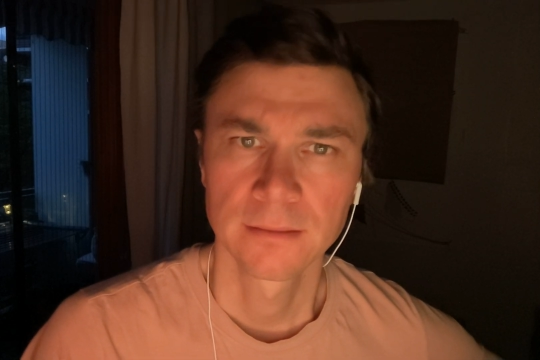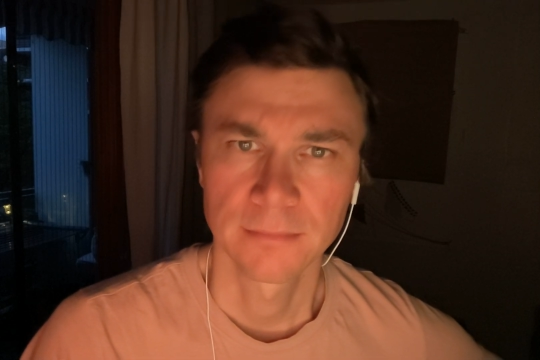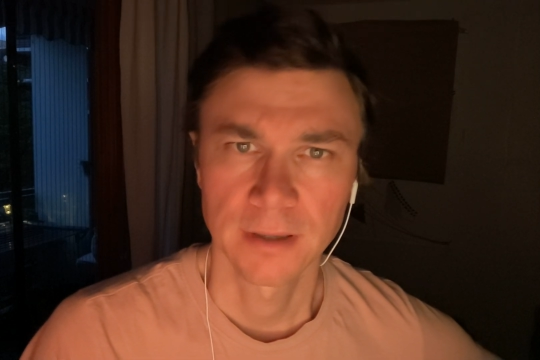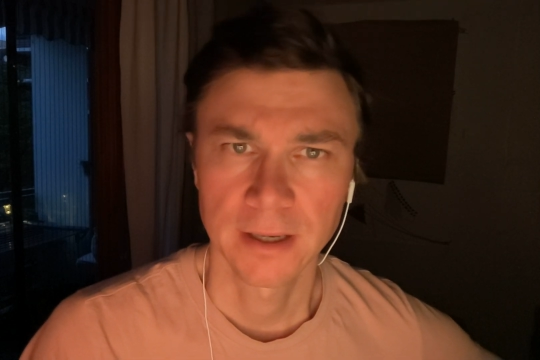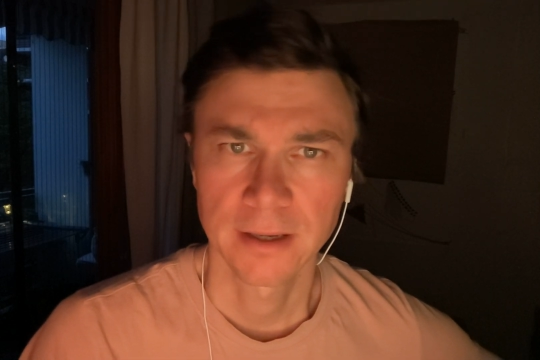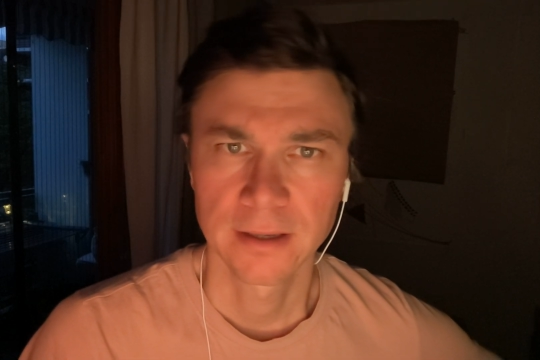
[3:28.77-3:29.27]

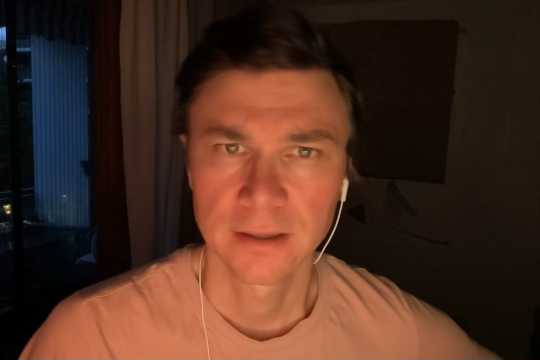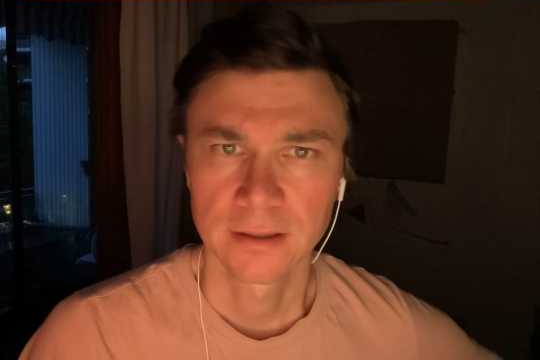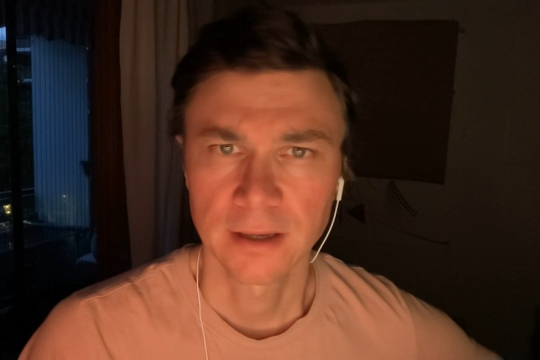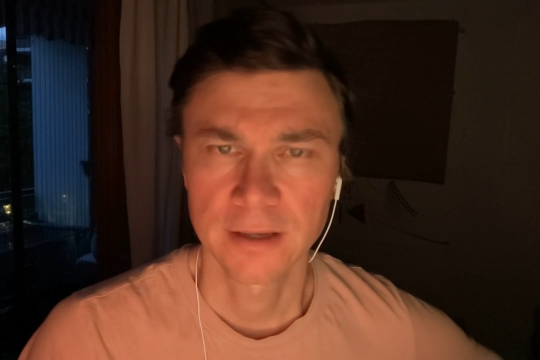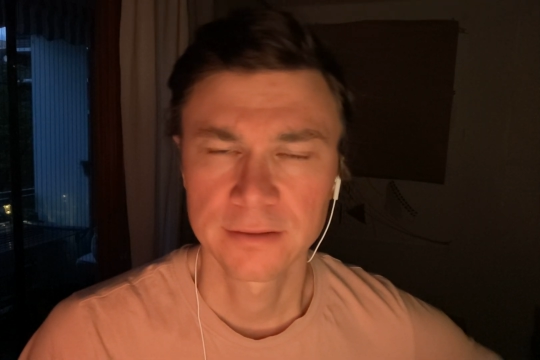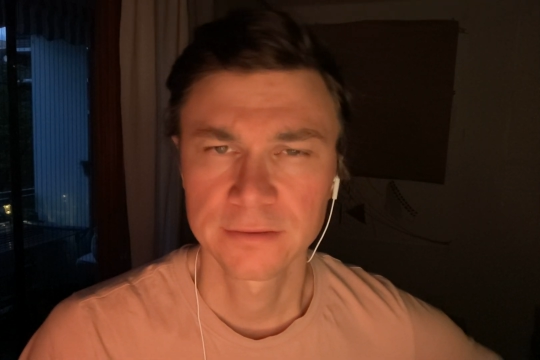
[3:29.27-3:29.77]
My
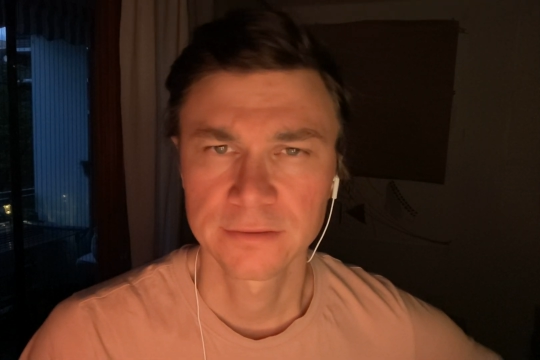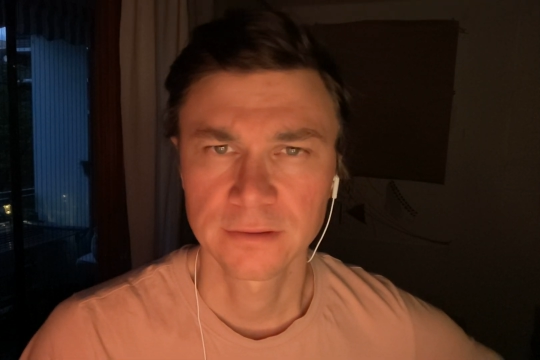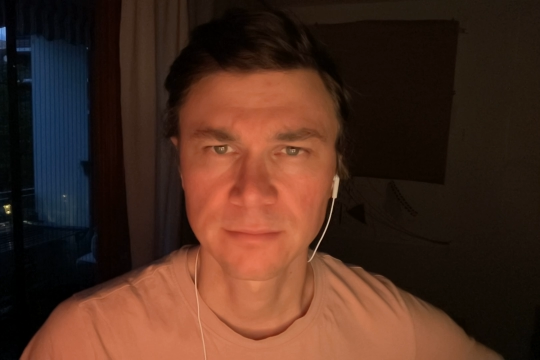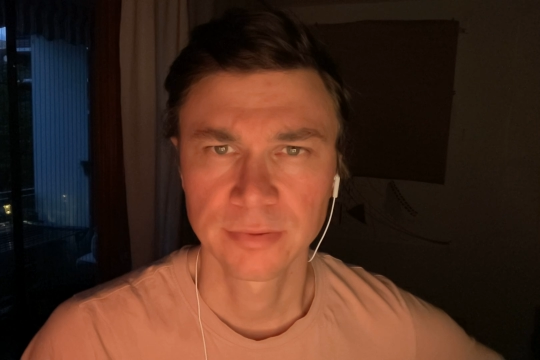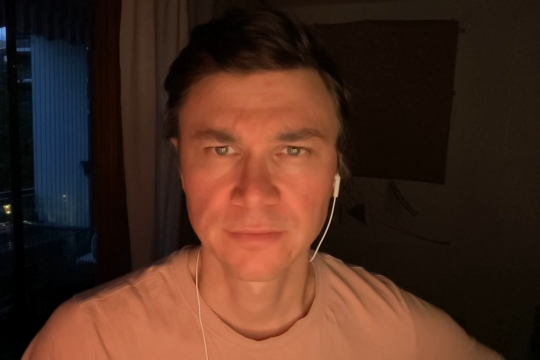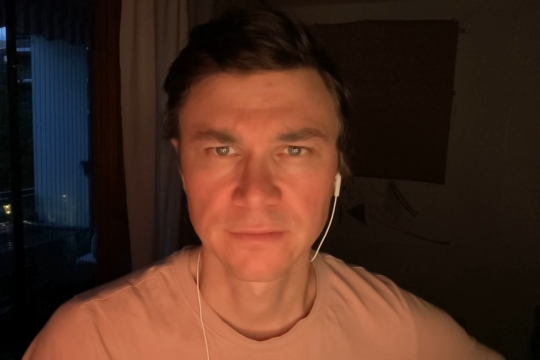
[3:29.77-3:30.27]

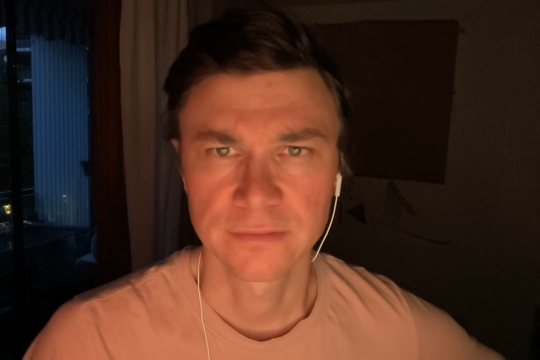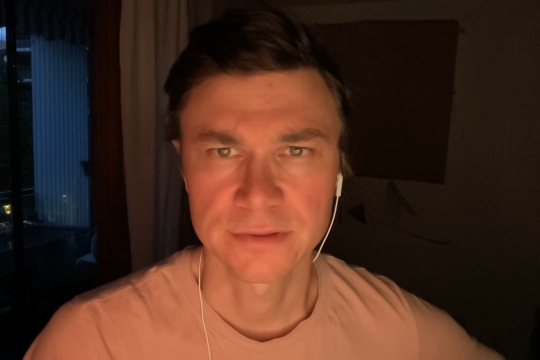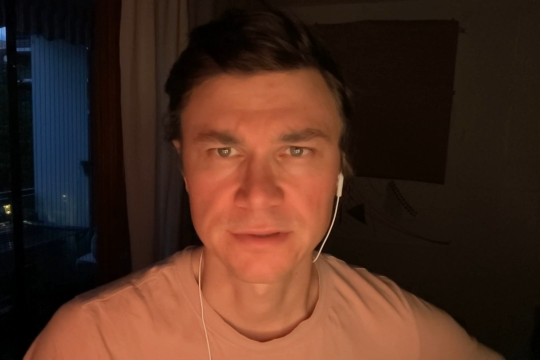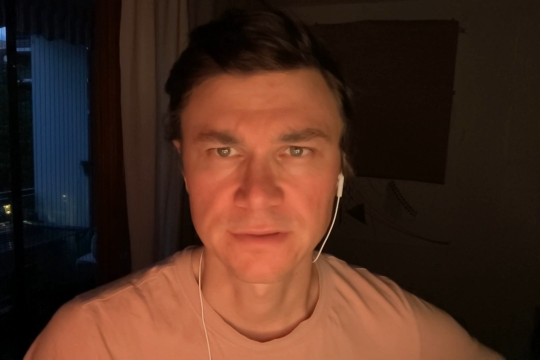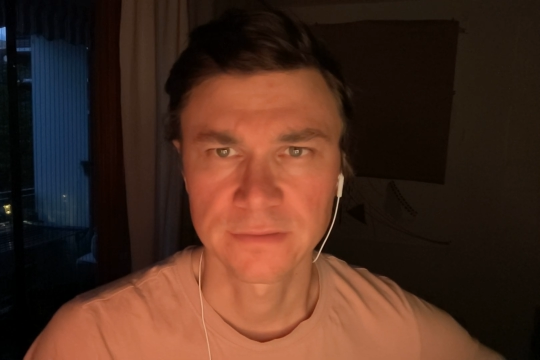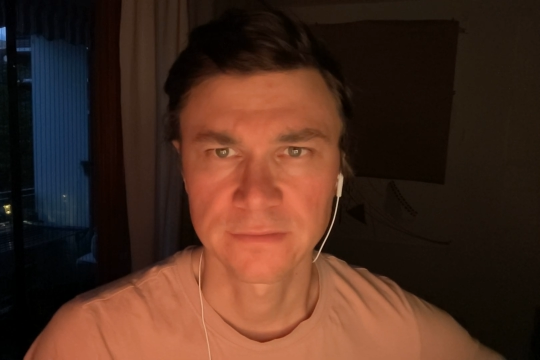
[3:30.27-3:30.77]
underdog
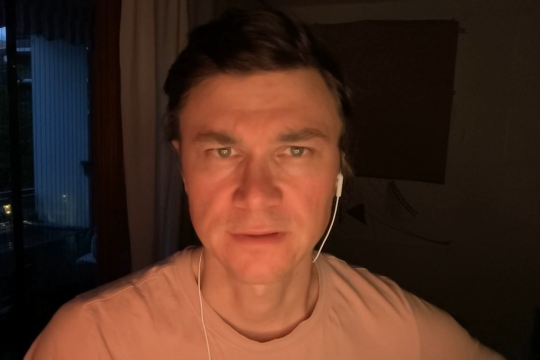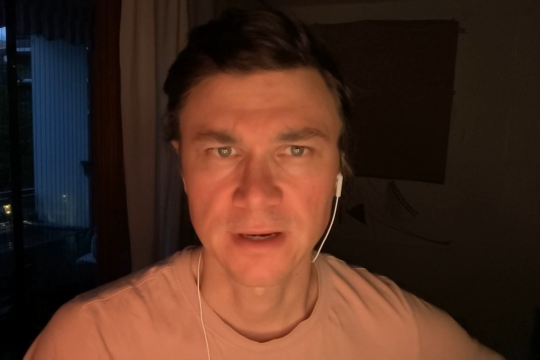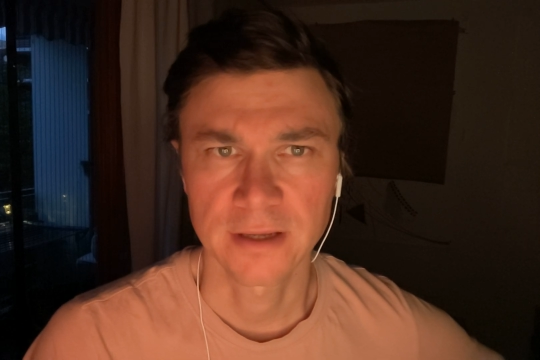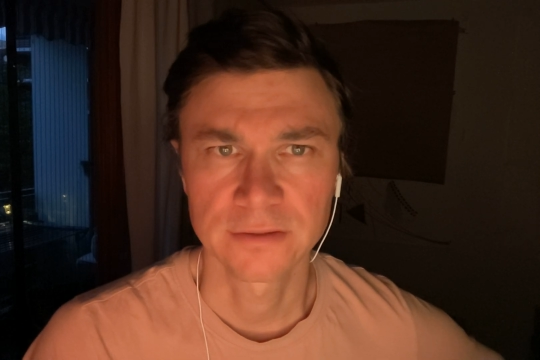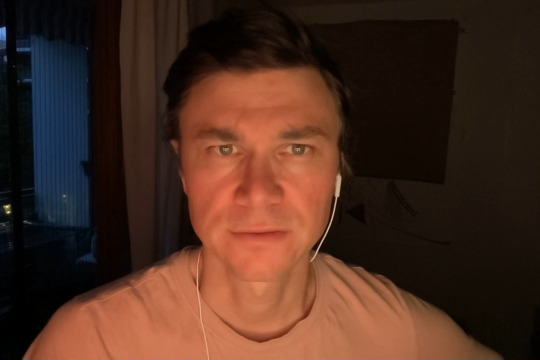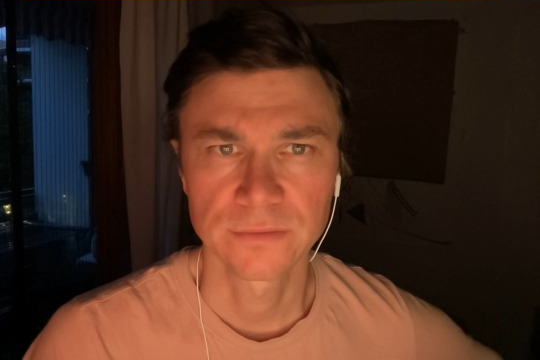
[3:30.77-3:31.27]
position is that
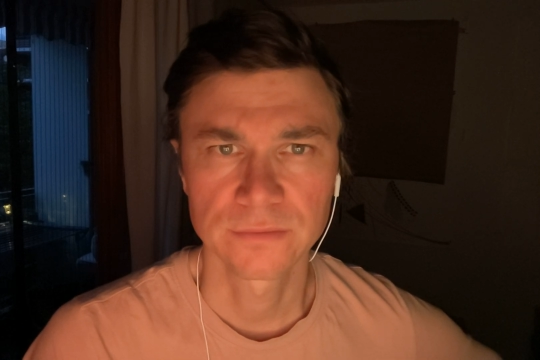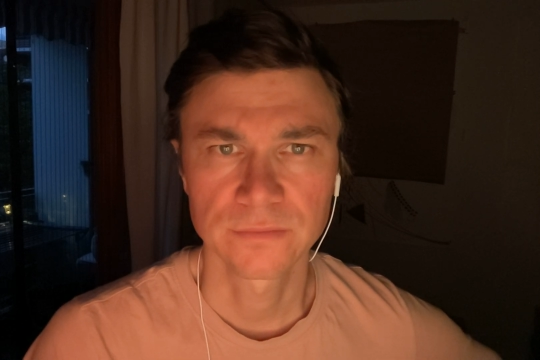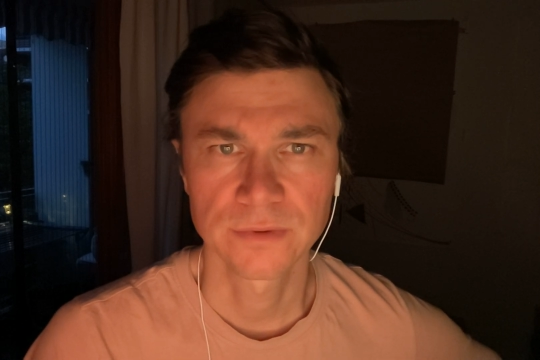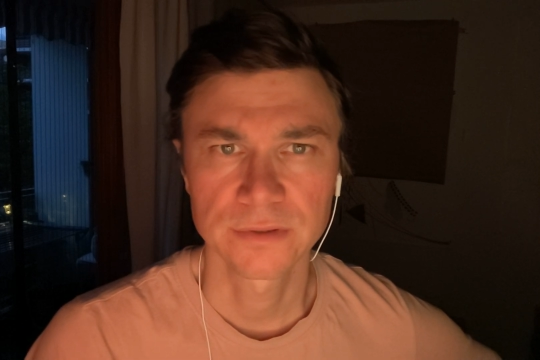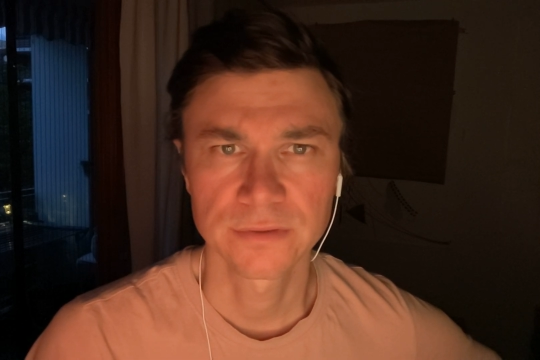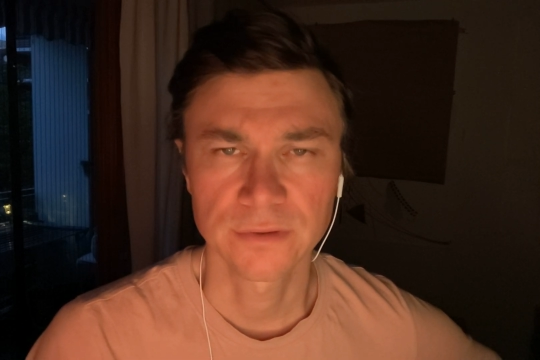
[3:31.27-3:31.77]
I don't
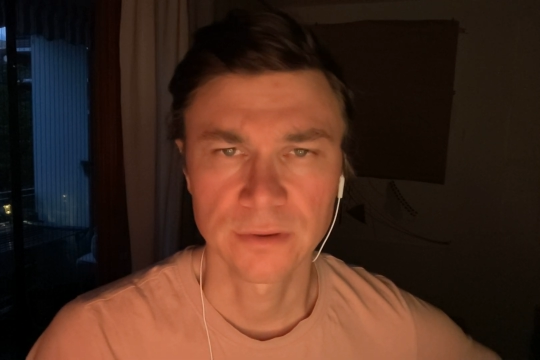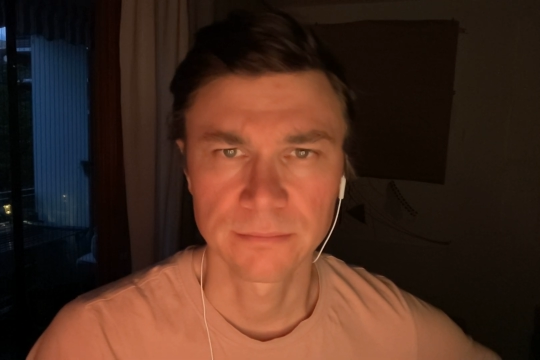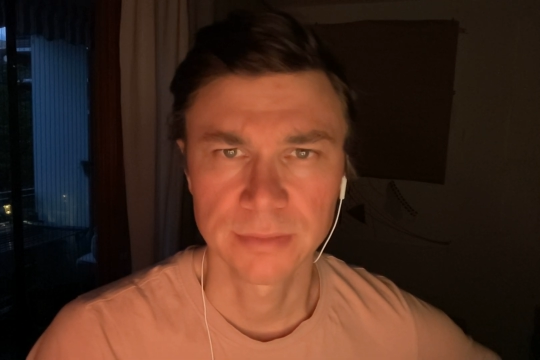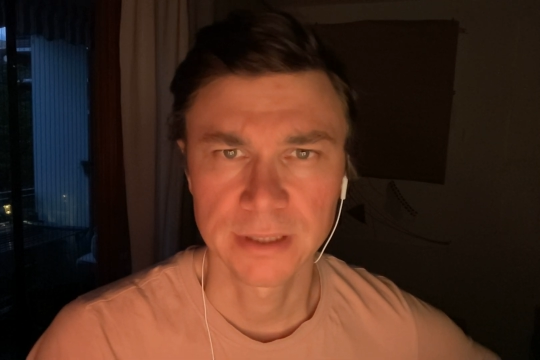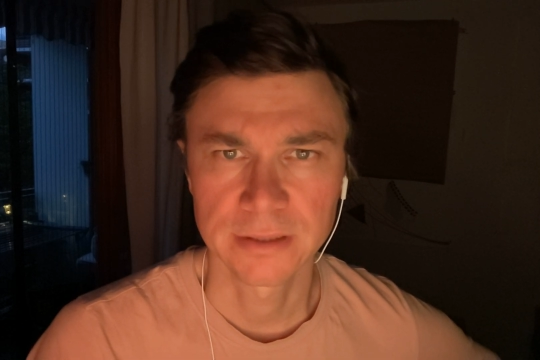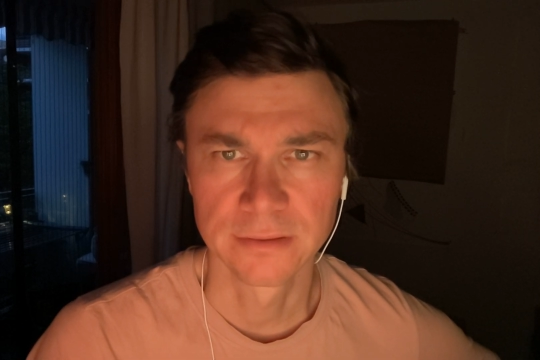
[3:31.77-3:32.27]
want to
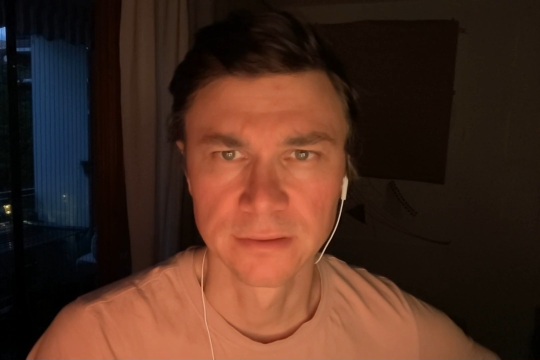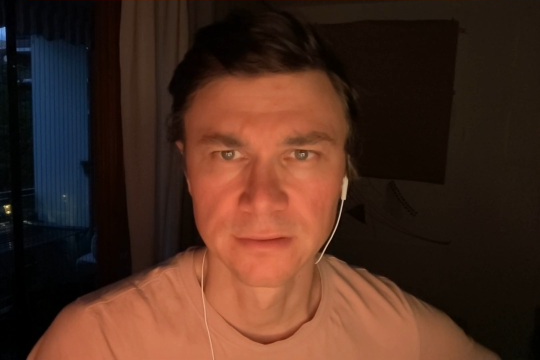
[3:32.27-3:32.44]
compete.